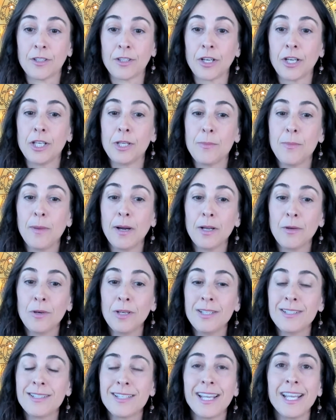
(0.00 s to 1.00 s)
and you might want
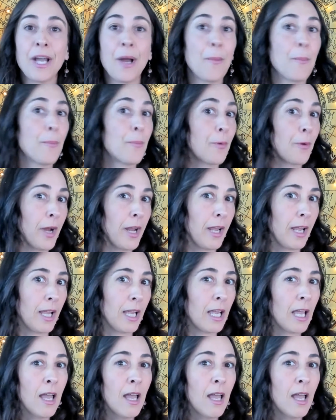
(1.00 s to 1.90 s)
to take a break